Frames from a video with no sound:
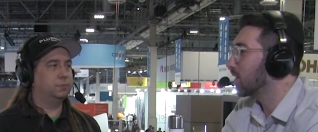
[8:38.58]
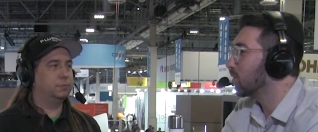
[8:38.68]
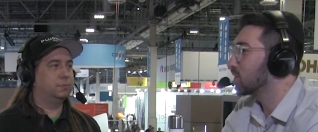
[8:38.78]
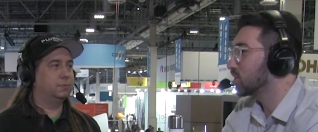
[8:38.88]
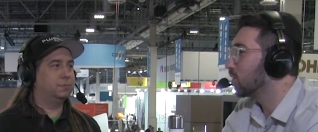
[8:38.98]
Speaker 1: yeah. I
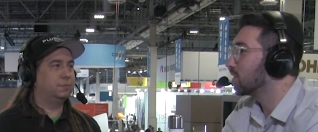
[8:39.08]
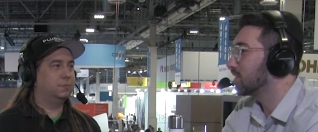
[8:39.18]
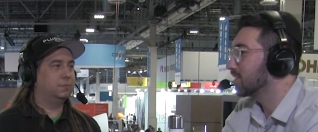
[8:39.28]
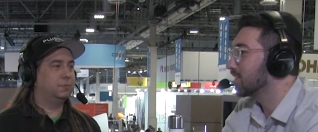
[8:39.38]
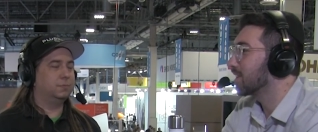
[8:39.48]
show it
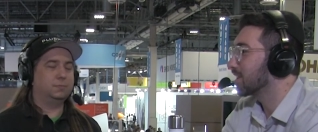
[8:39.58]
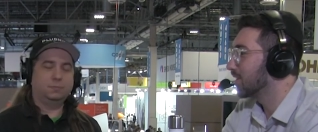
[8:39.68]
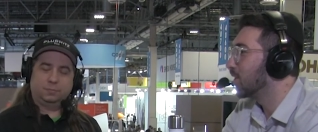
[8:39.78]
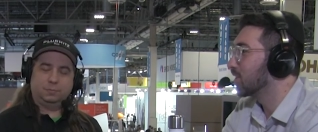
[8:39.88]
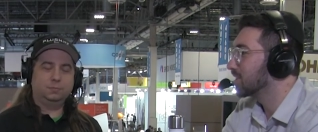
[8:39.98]
is like,
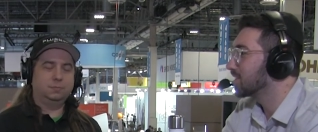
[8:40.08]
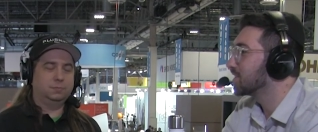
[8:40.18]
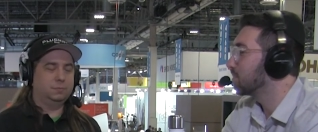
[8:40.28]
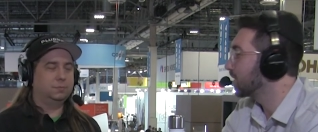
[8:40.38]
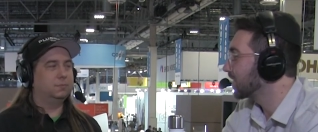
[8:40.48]
oh, this yeah. is
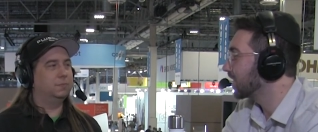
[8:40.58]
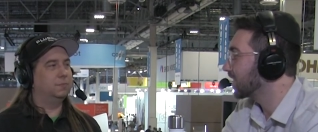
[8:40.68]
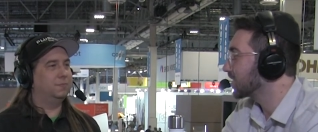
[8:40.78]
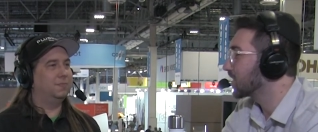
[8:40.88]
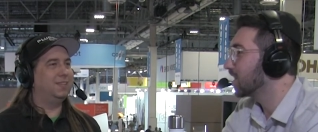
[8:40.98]
something that I
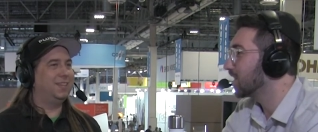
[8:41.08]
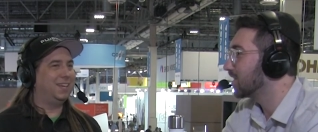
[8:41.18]
should get